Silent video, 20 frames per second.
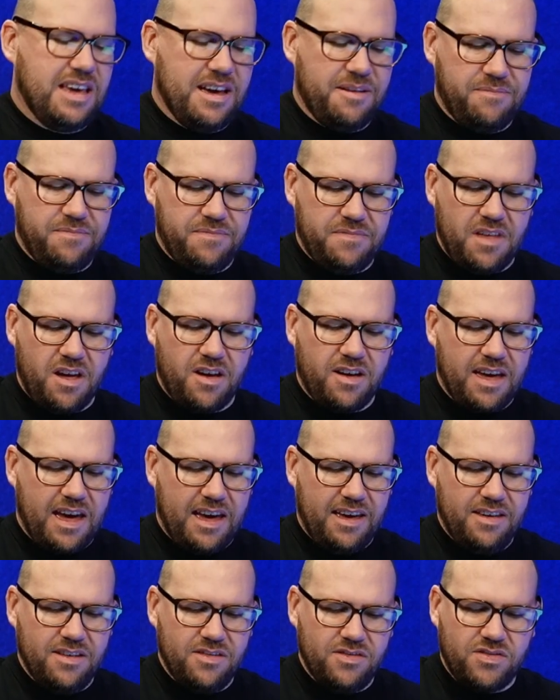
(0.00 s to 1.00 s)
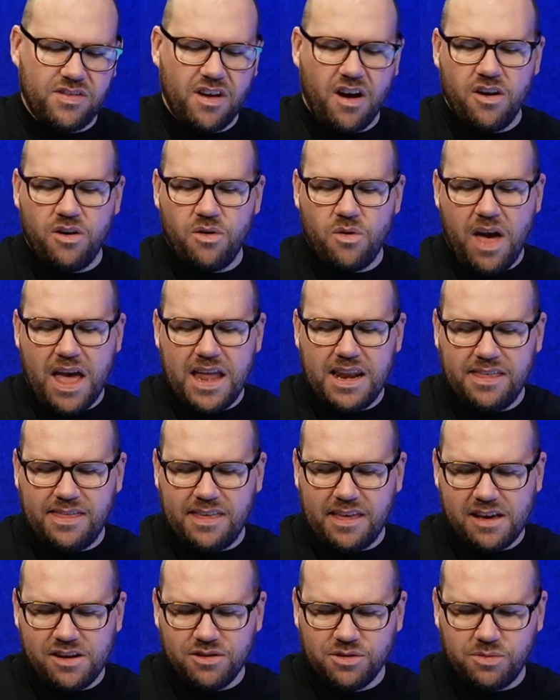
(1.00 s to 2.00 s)
Yeah. Okay. So
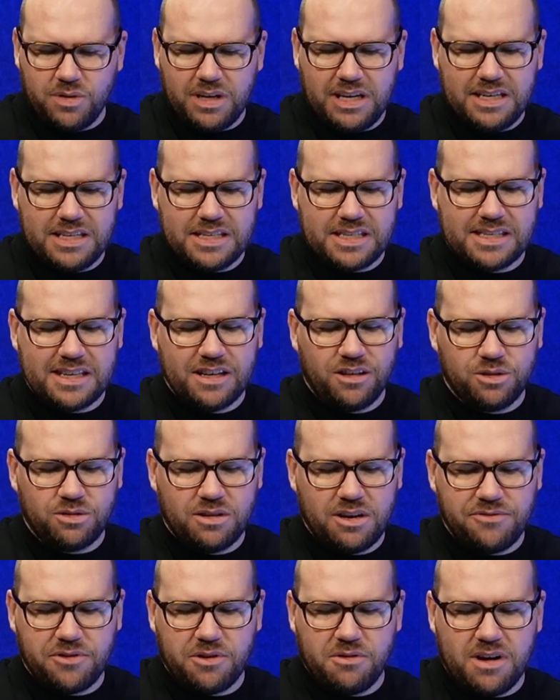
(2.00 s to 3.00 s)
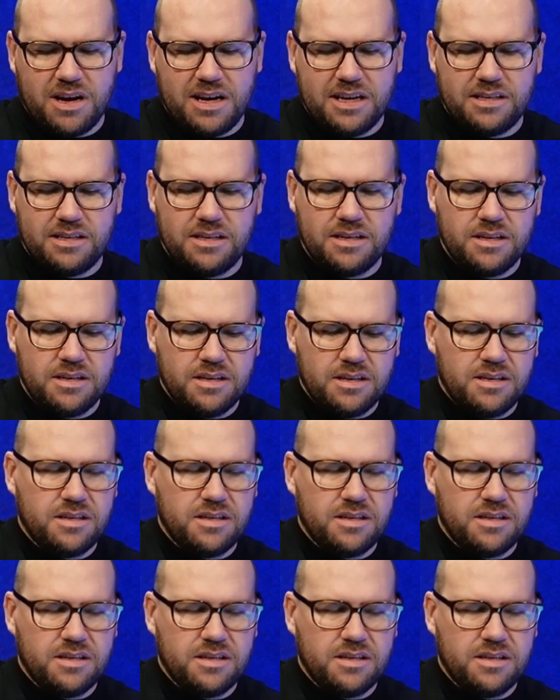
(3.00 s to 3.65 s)
anything else we need to sell to everyone?